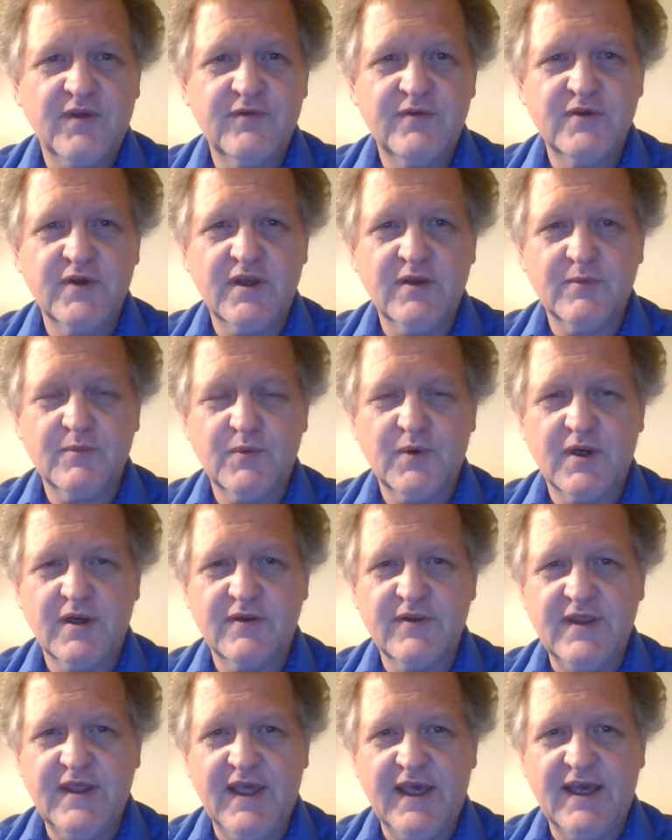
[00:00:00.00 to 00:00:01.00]
Look at
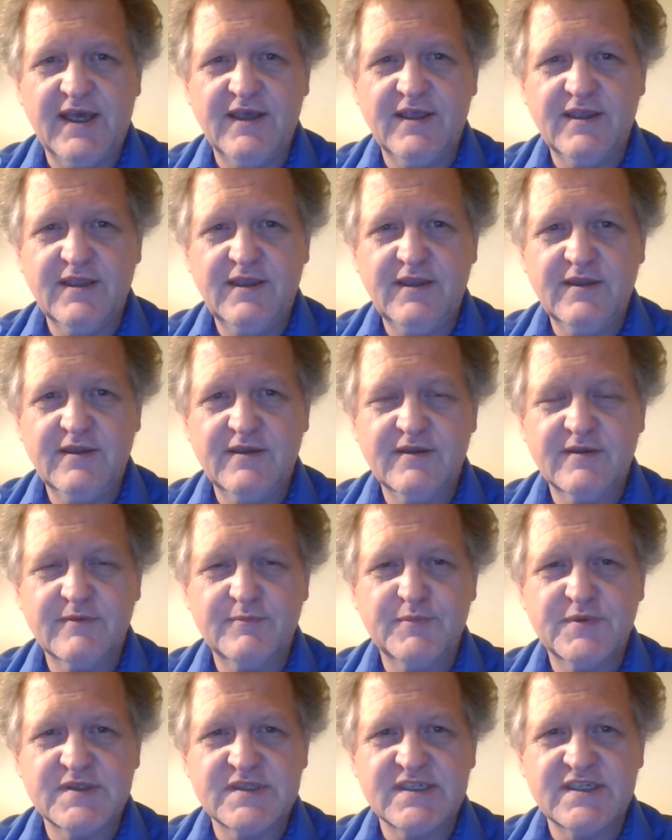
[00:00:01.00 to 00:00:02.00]
where the
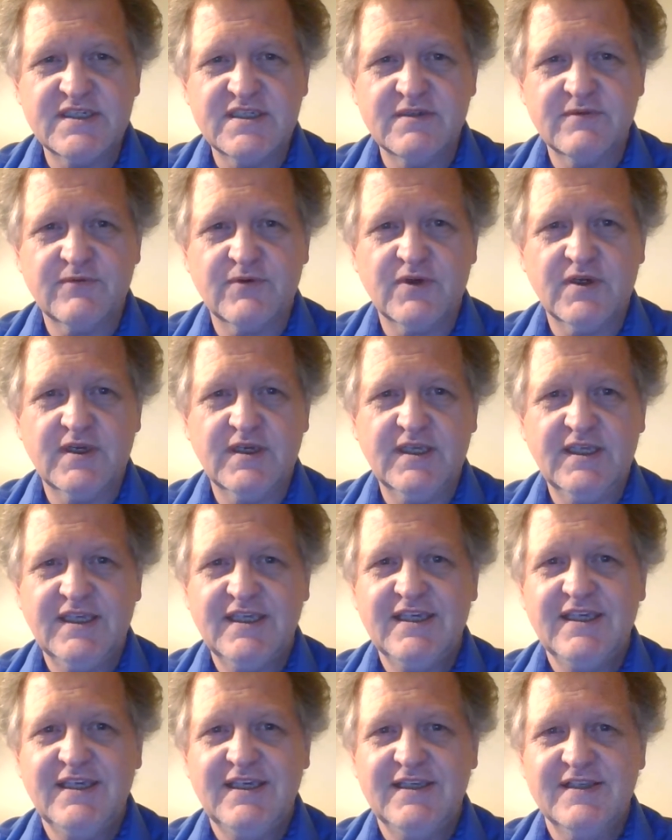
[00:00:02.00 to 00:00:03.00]
position for an
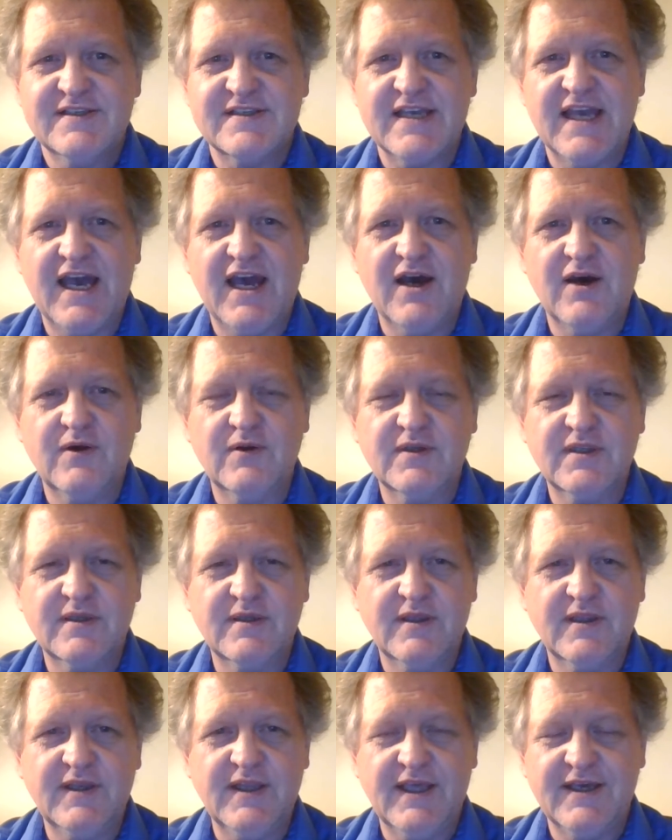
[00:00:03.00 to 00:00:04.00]
E sound and
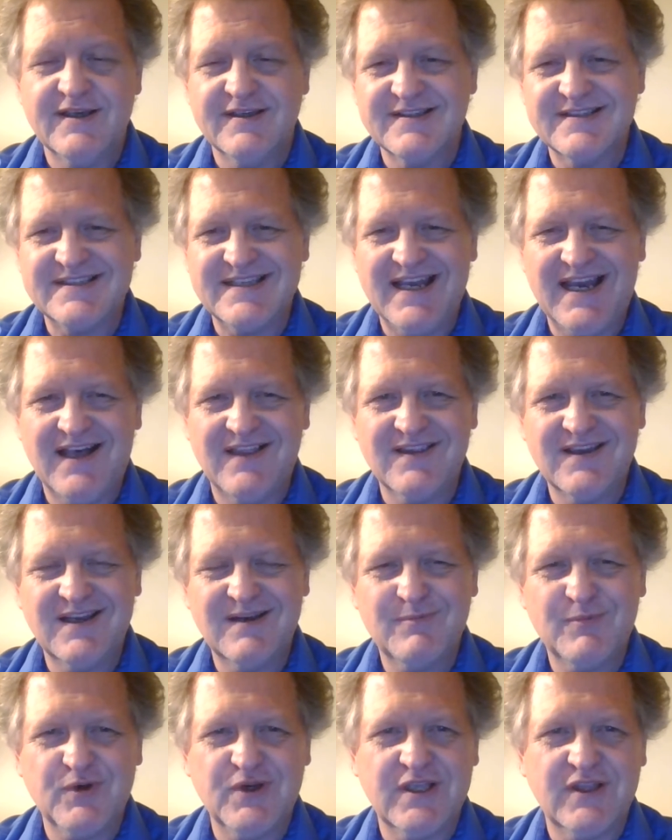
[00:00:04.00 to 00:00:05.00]
an L sound,
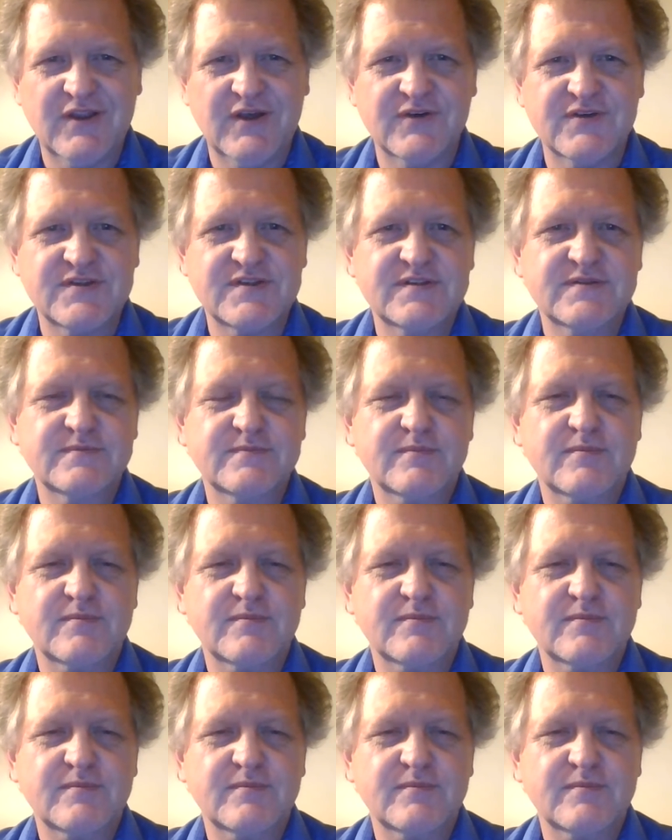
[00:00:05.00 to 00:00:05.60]
they're pretty close.